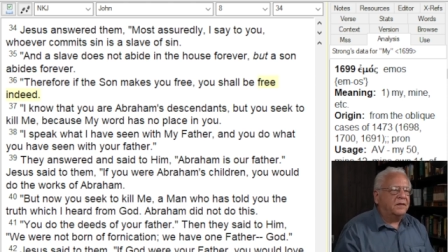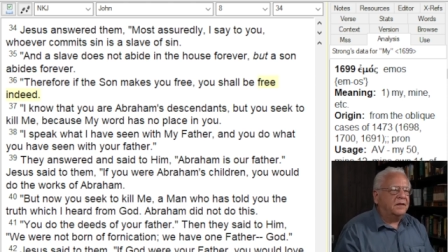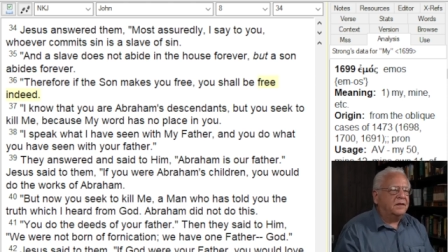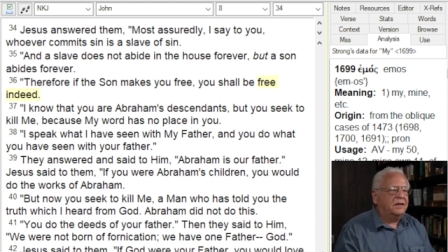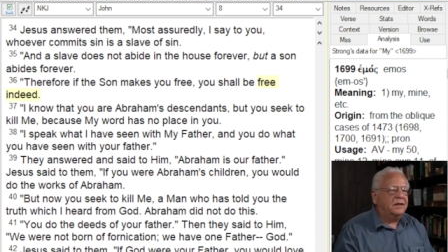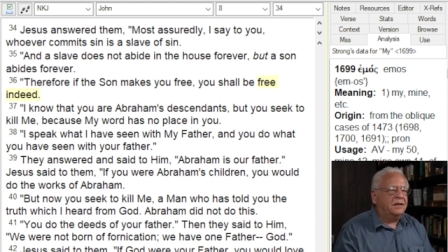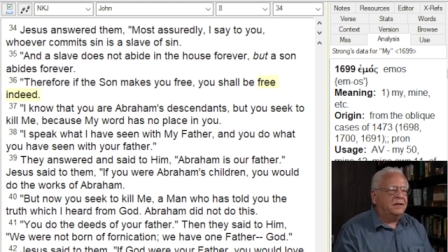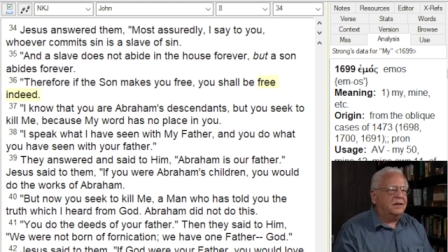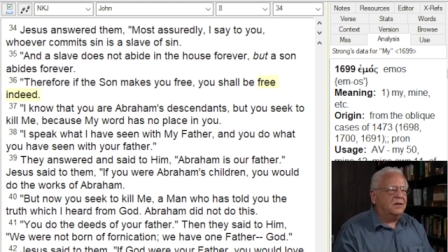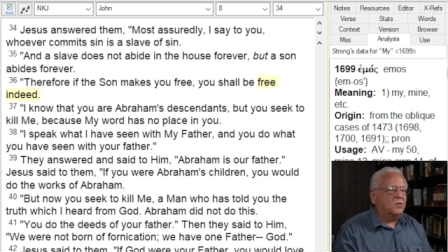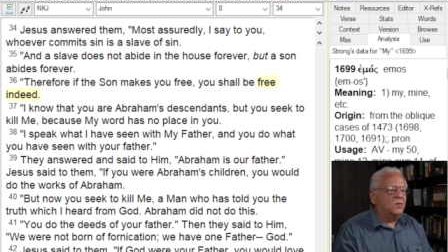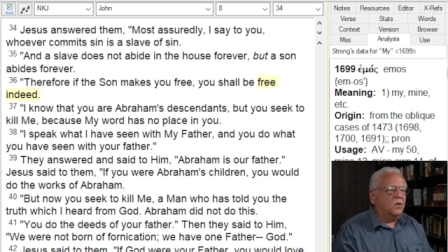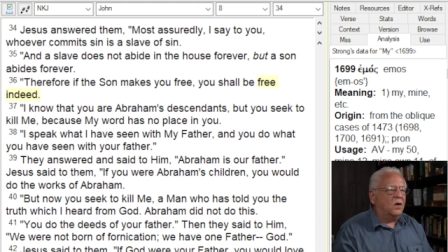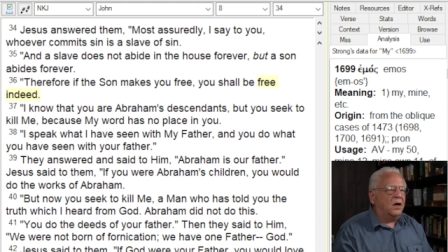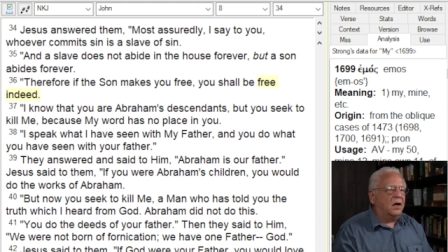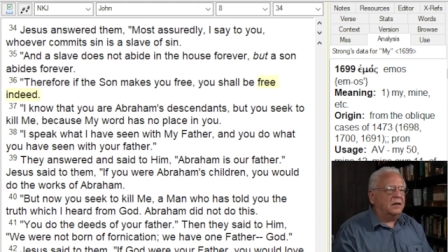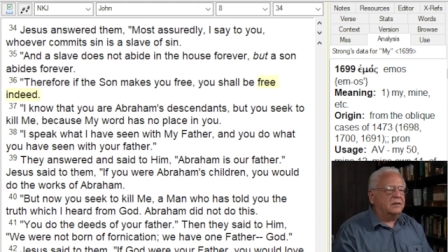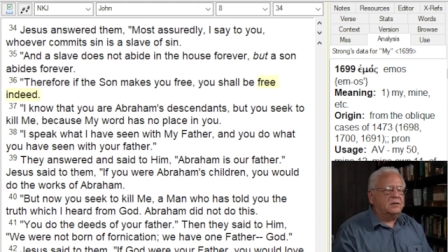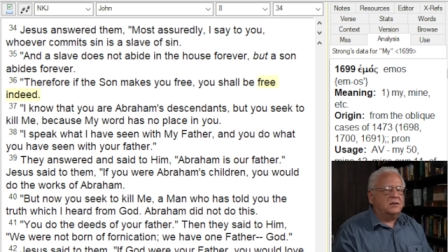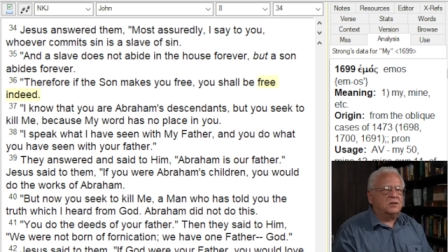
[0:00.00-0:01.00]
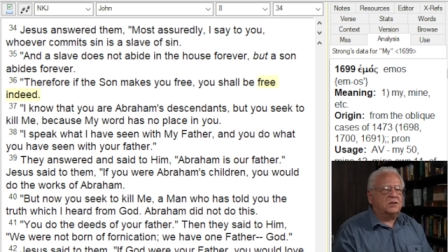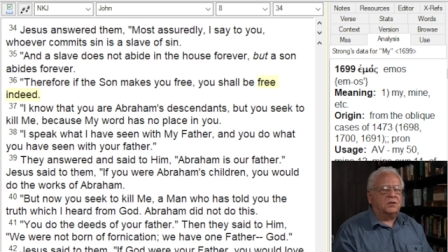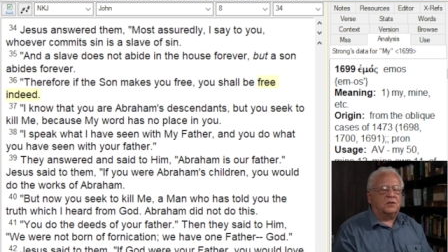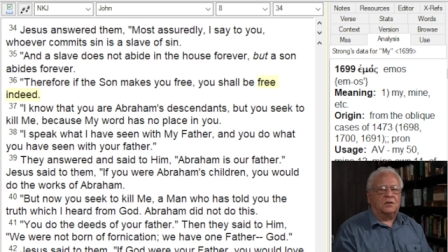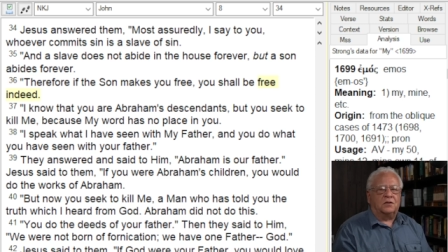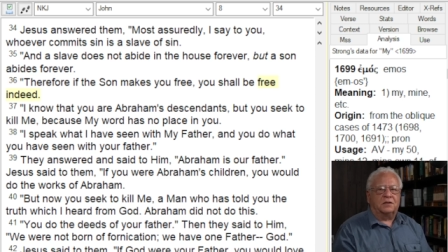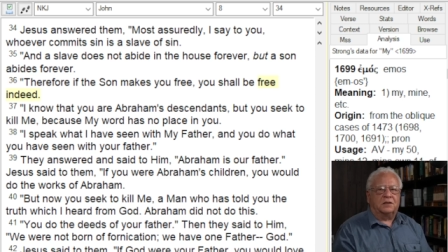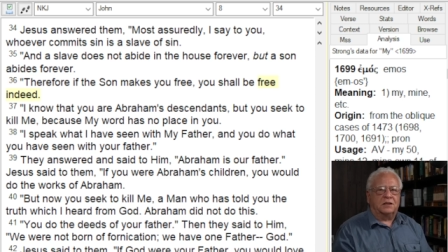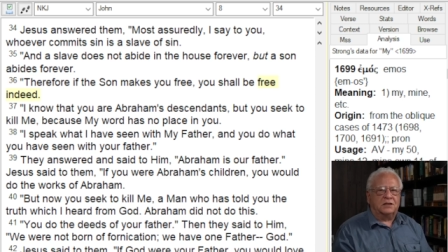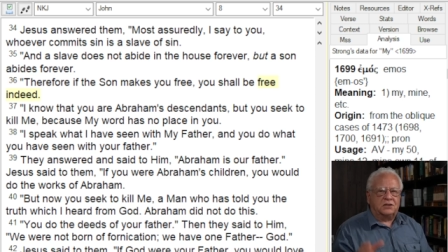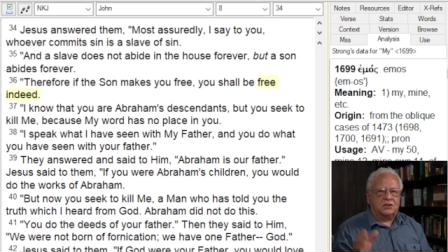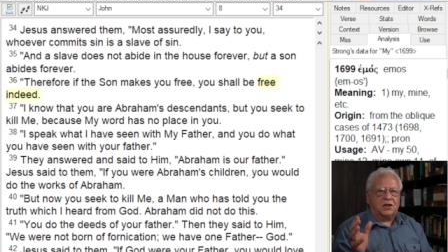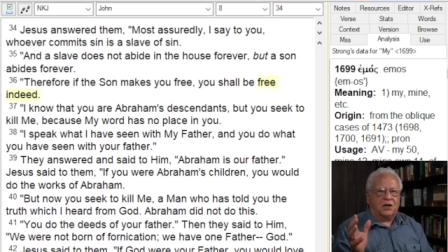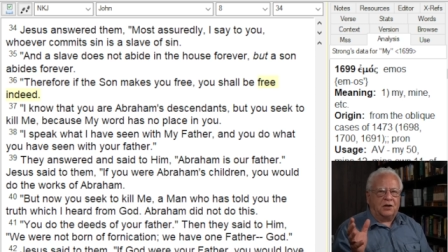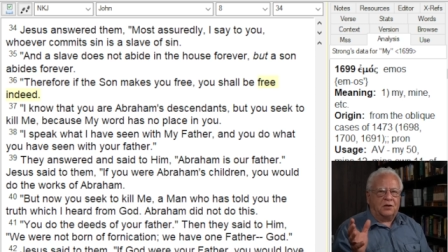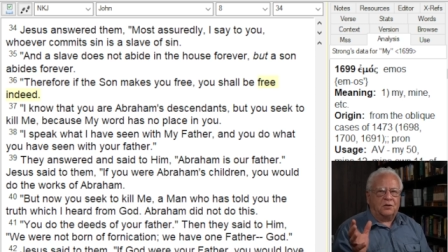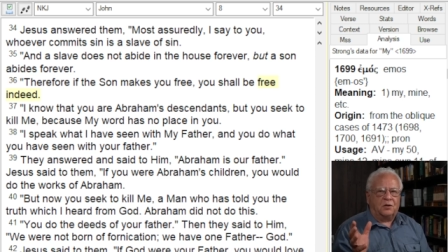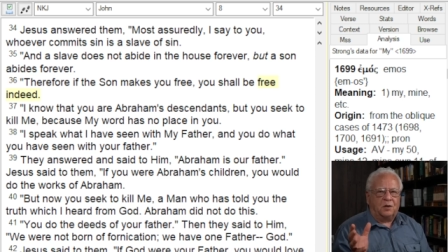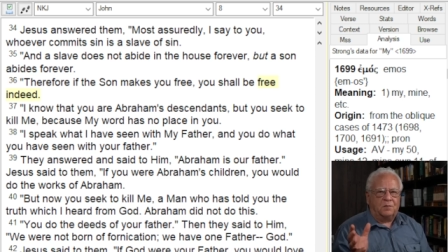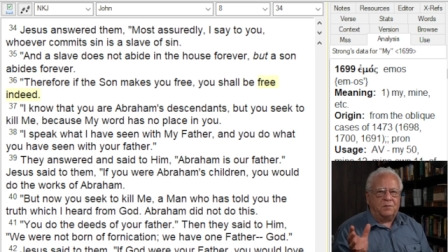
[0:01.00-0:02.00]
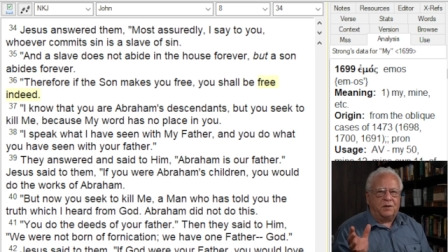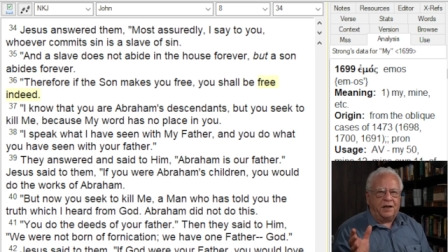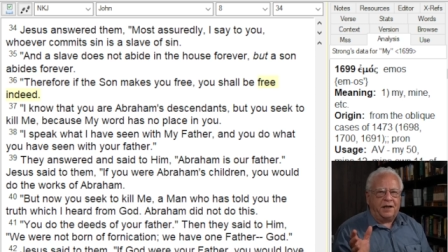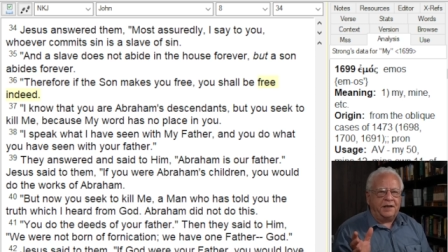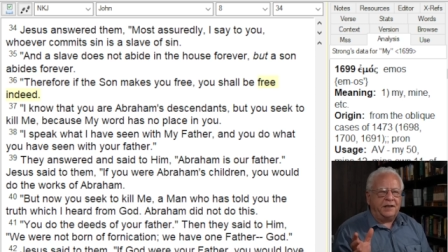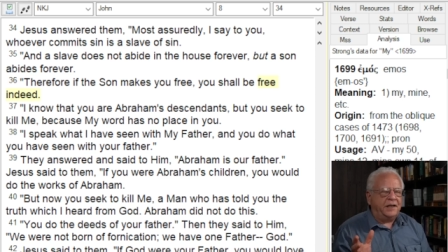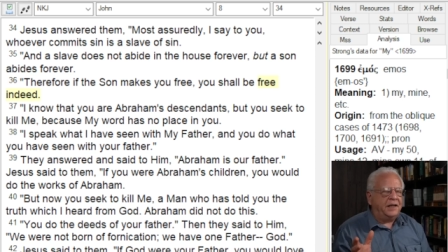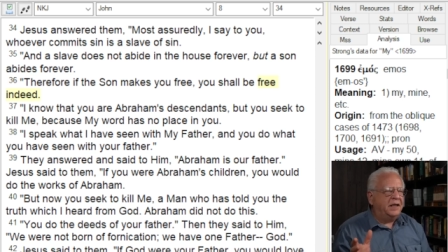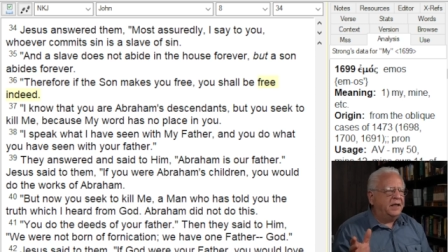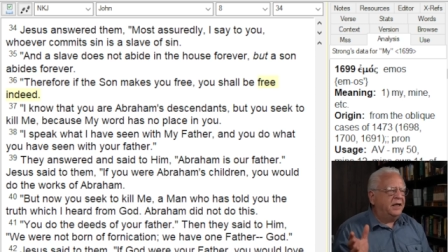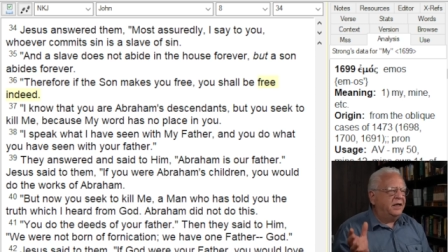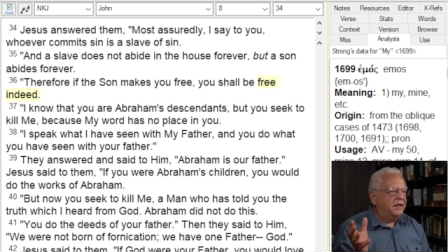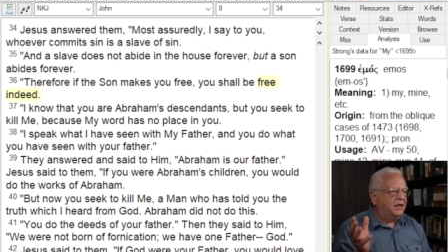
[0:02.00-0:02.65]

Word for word: He didn't walk this earth as God Almighty,